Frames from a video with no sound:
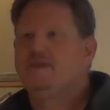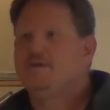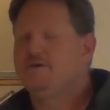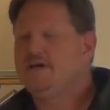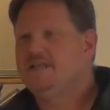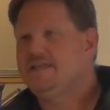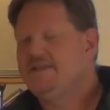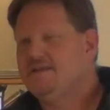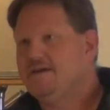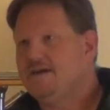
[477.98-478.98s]
Well,
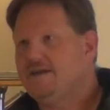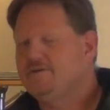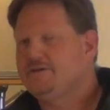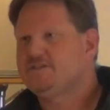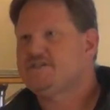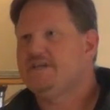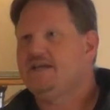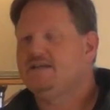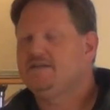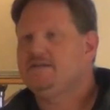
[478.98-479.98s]
I know what you're
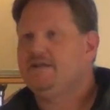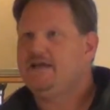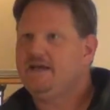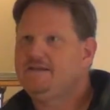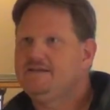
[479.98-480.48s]
saying, Ed.